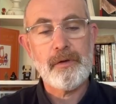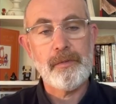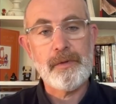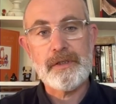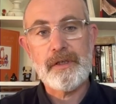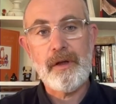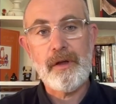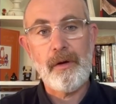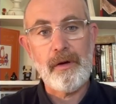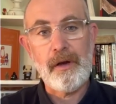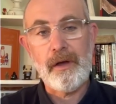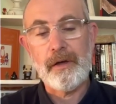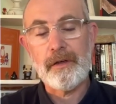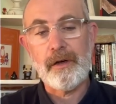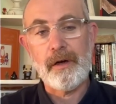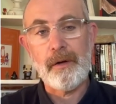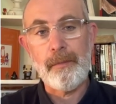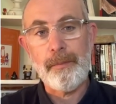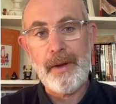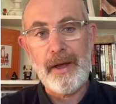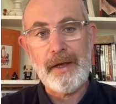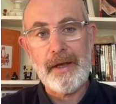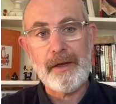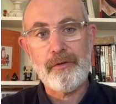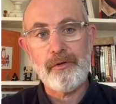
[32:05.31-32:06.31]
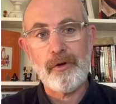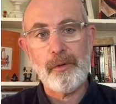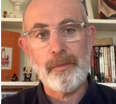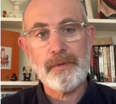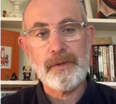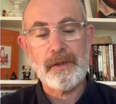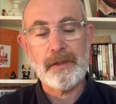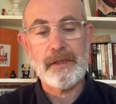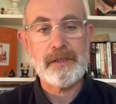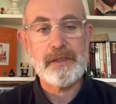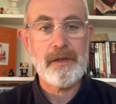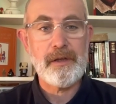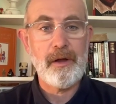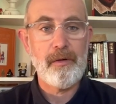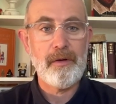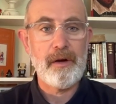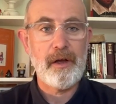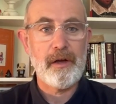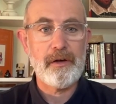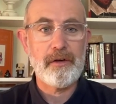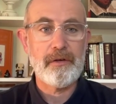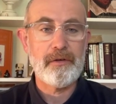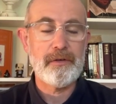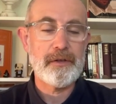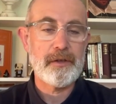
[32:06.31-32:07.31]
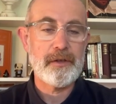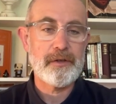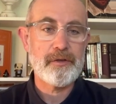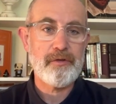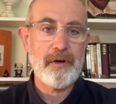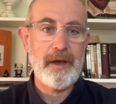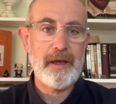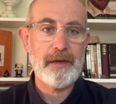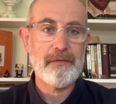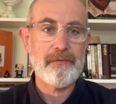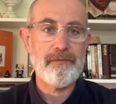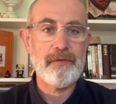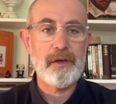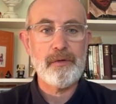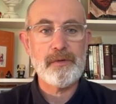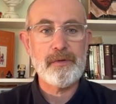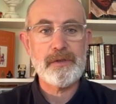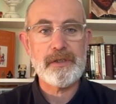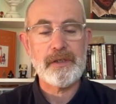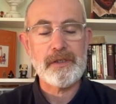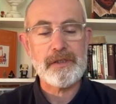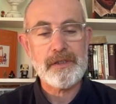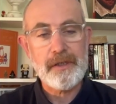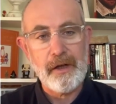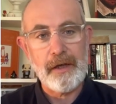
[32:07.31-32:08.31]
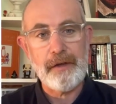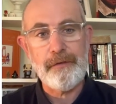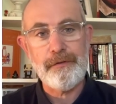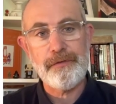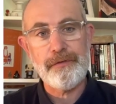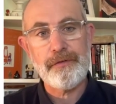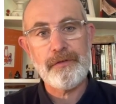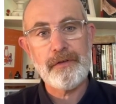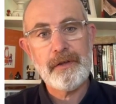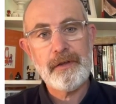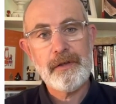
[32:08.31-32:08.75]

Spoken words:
he's no longer bankrupt and he's no longer under threat of losing his life.